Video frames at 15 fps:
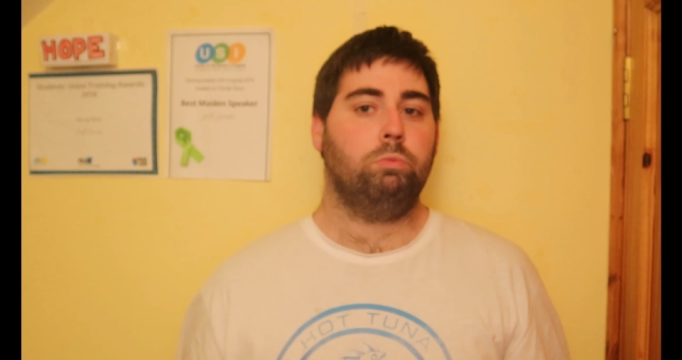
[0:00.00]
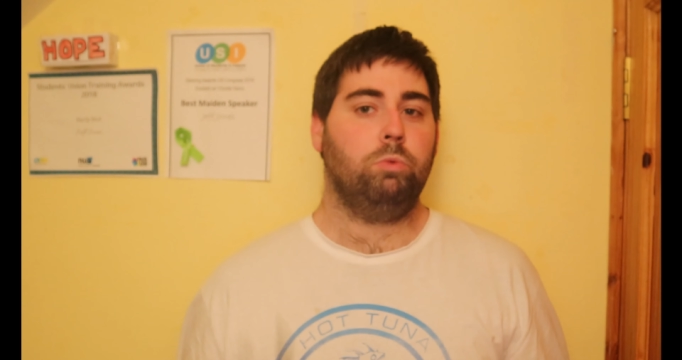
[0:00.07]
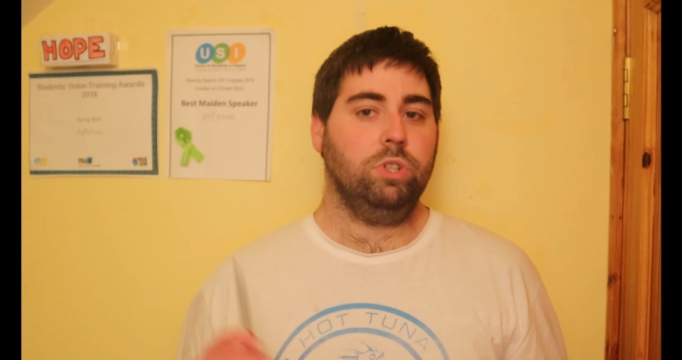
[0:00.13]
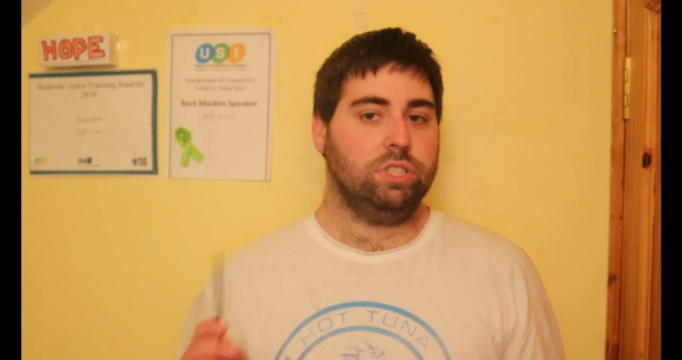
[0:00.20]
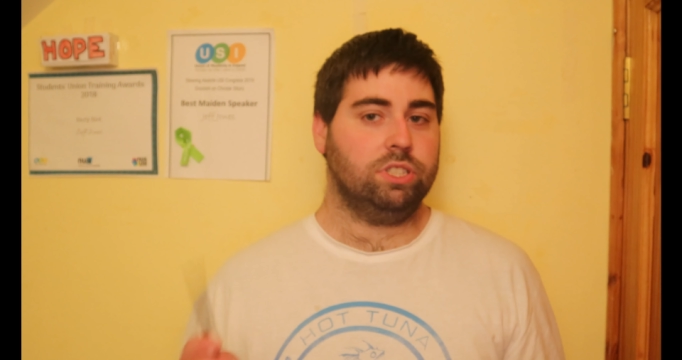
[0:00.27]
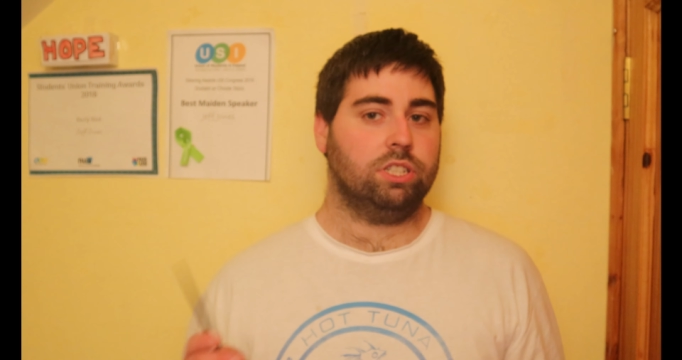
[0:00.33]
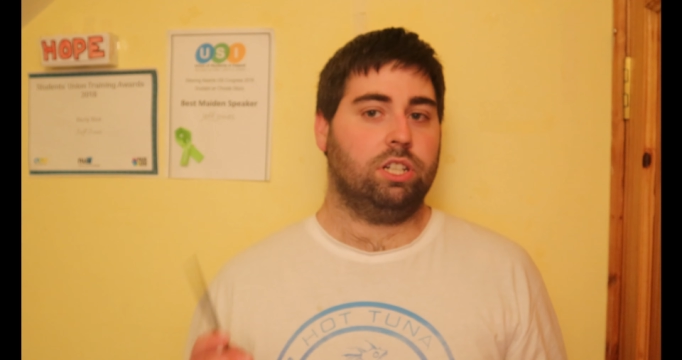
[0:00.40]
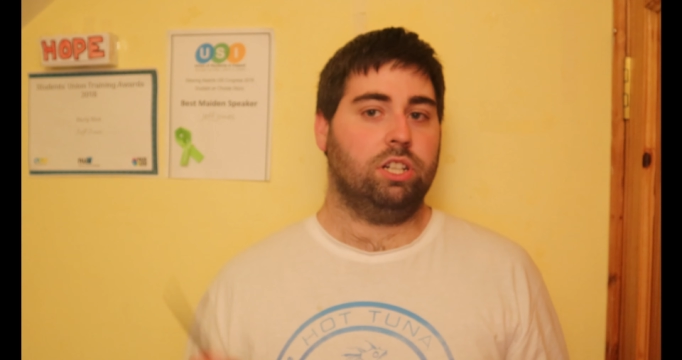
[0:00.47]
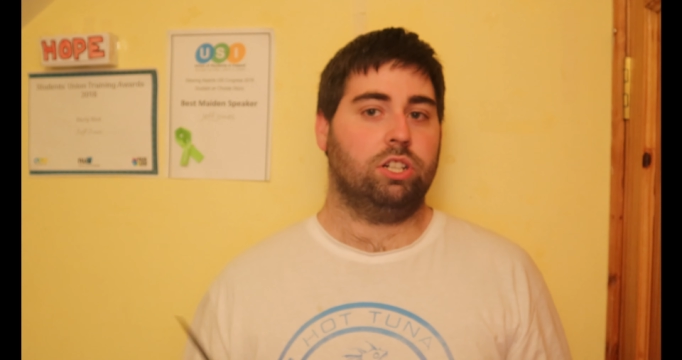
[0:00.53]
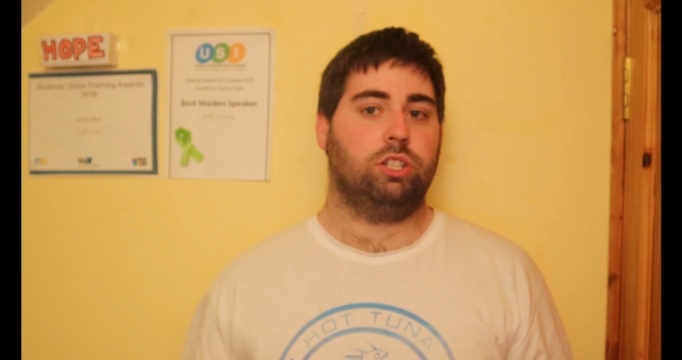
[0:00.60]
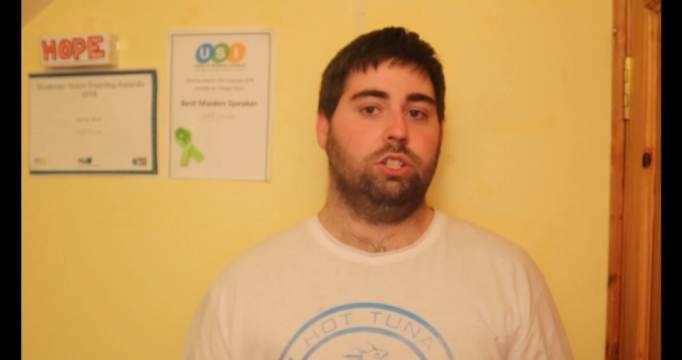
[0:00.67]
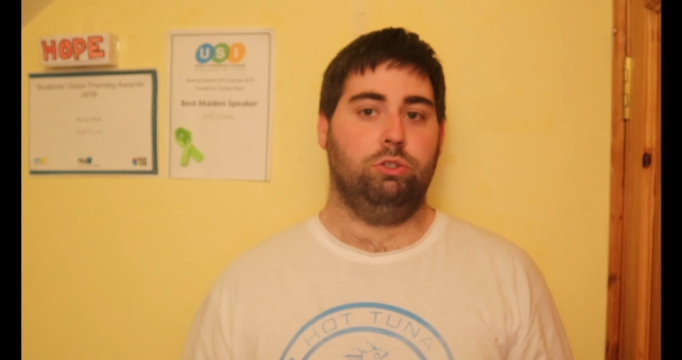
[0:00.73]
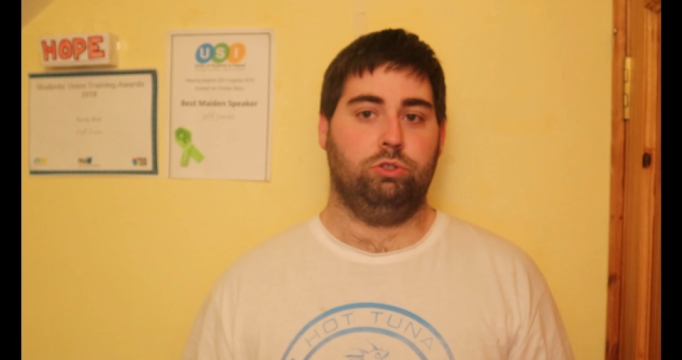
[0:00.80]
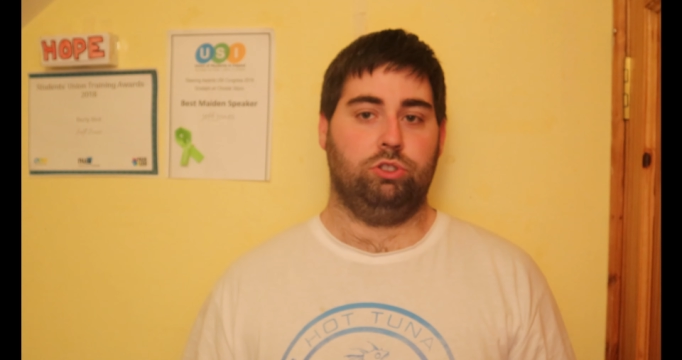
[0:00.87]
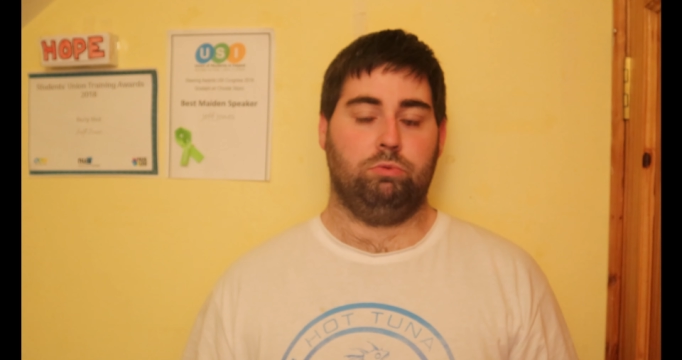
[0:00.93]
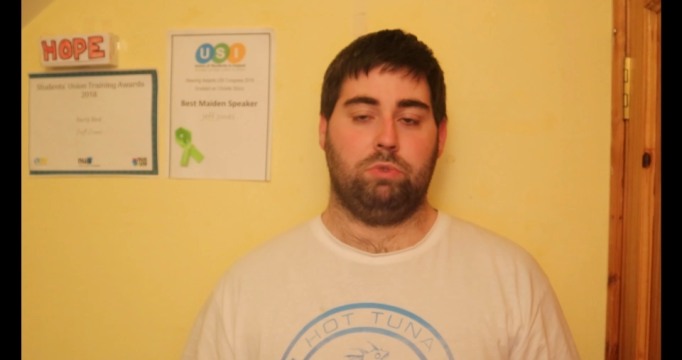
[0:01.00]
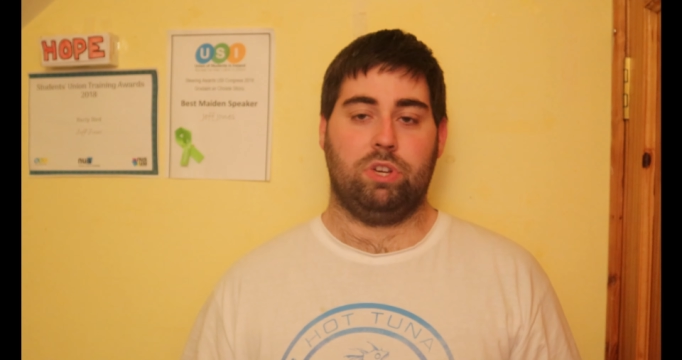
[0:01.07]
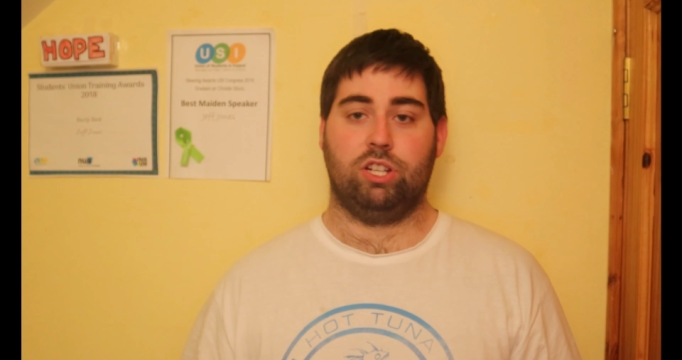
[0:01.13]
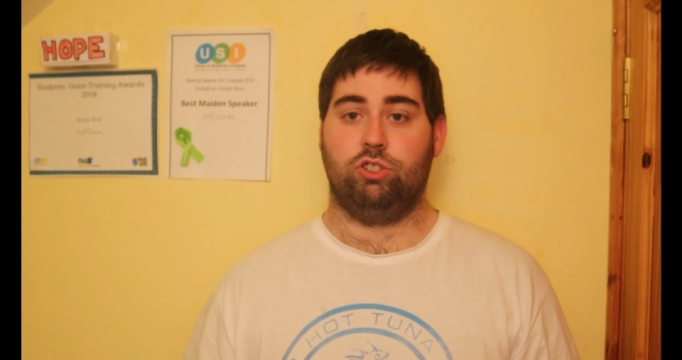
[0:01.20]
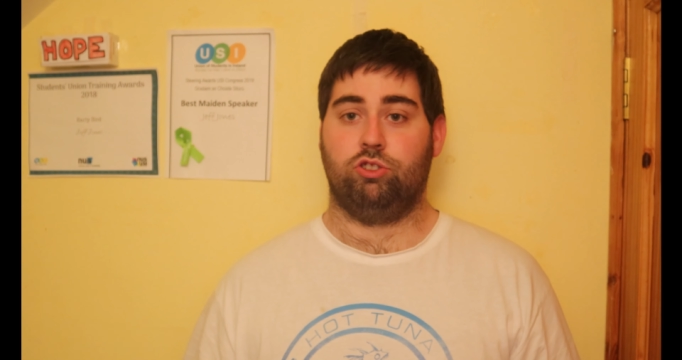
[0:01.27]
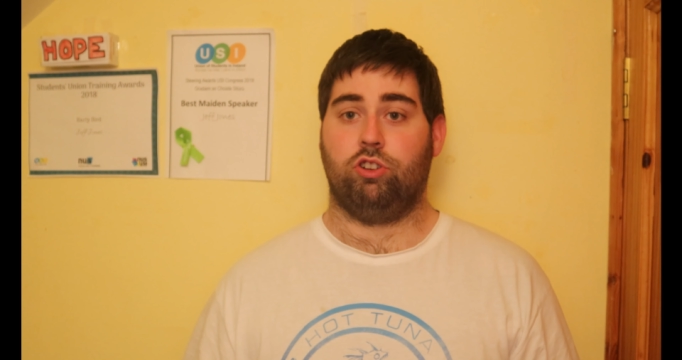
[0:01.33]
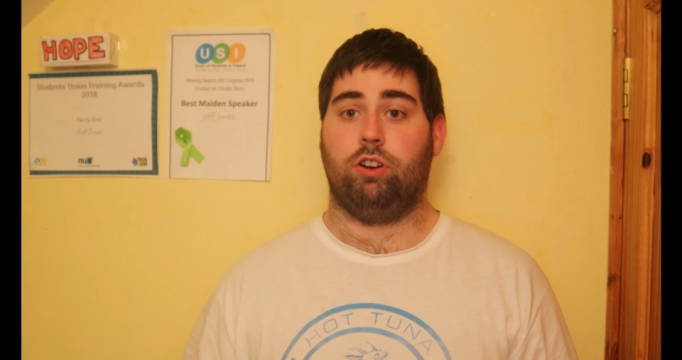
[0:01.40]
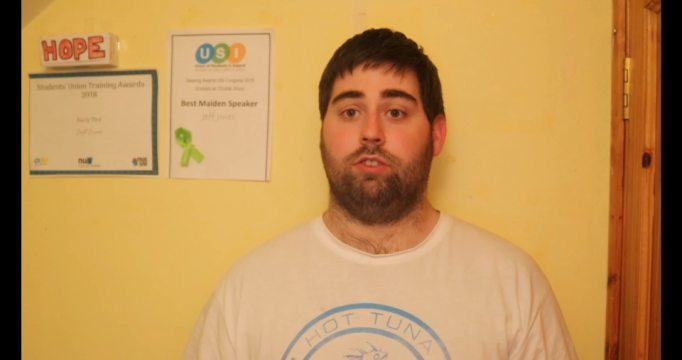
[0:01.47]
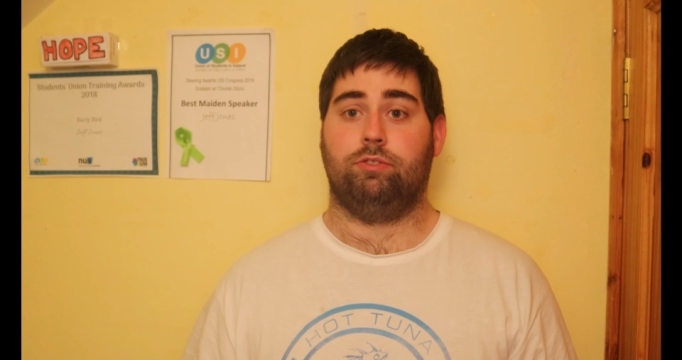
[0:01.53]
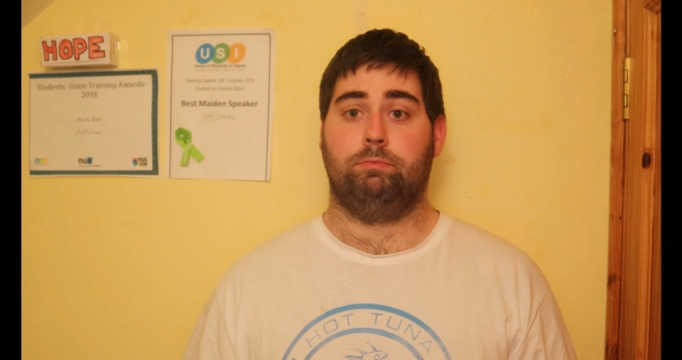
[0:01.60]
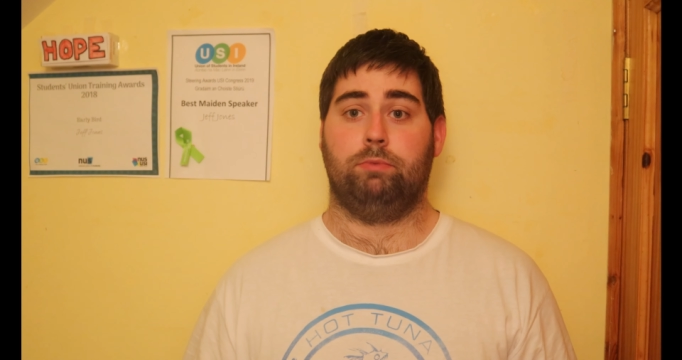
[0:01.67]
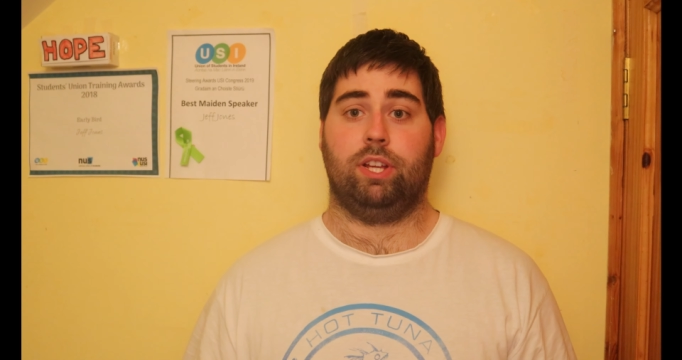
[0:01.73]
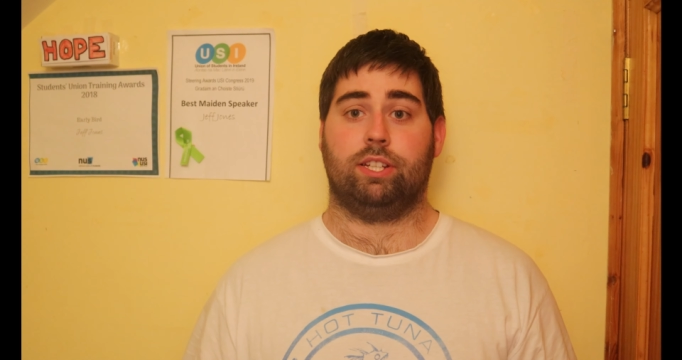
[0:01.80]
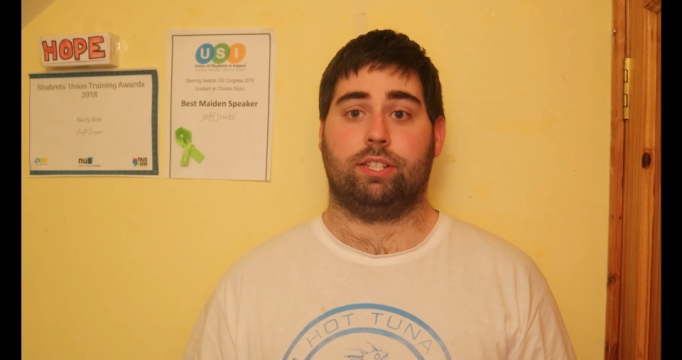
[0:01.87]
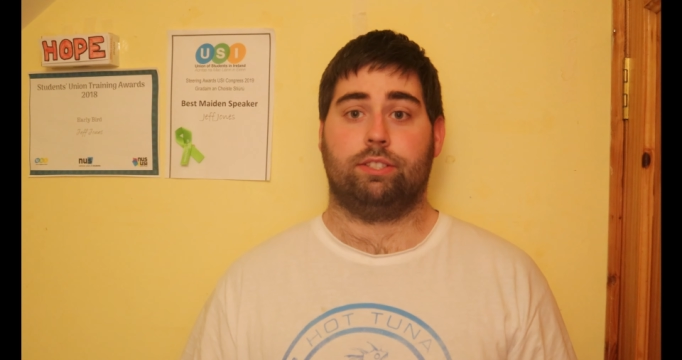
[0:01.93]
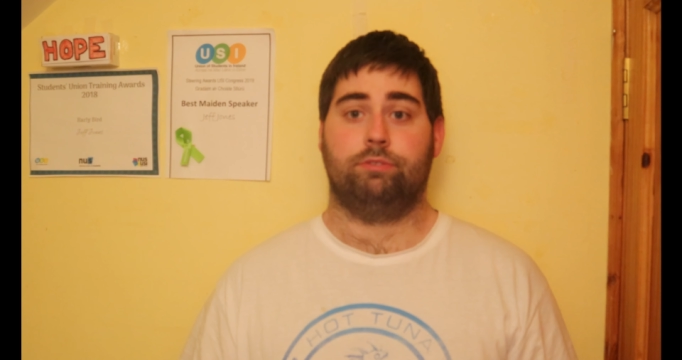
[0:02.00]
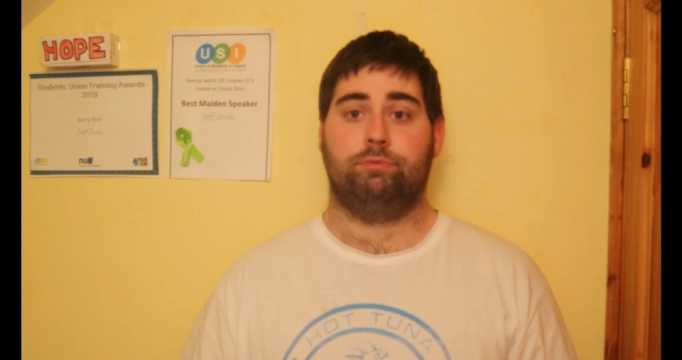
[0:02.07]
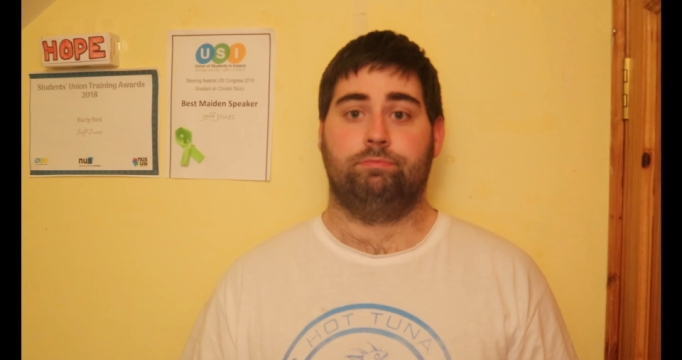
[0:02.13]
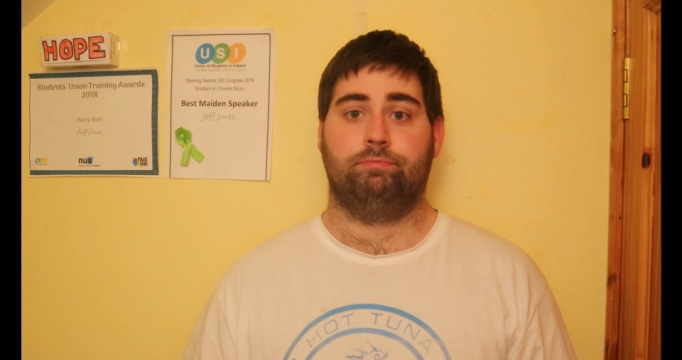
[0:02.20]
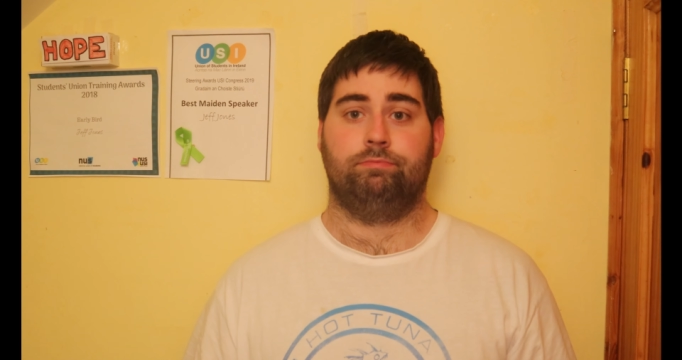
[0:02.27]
what's the conclusion we can draw from this?